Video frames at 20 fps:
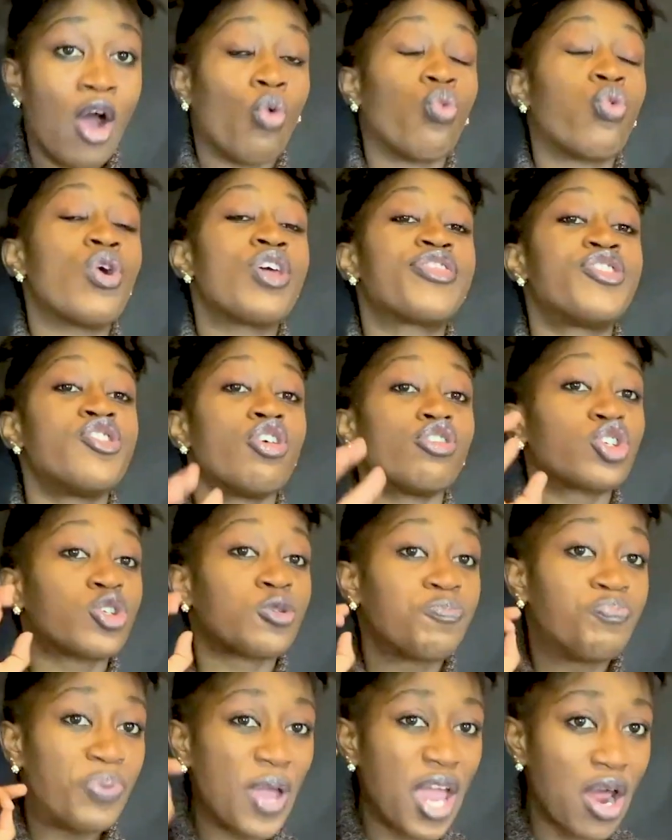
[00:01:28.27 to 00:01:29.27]
with your
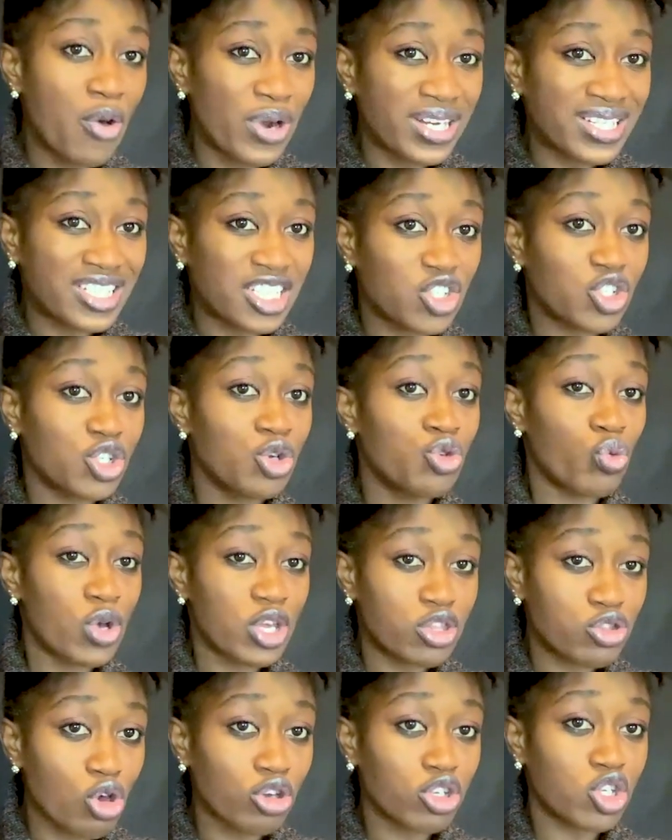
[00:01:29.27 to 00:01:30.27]
spirit,
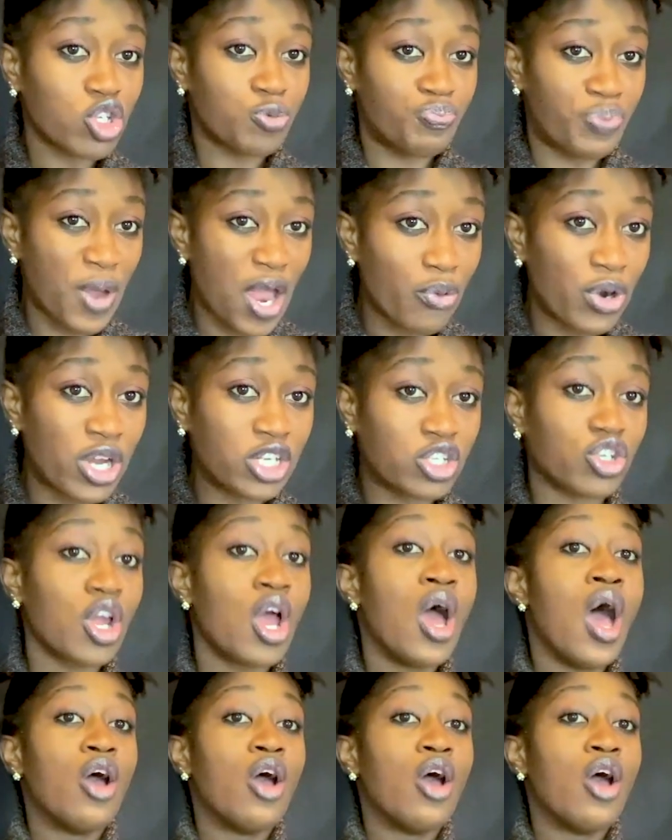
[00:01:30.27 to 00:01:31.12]
with your spirit,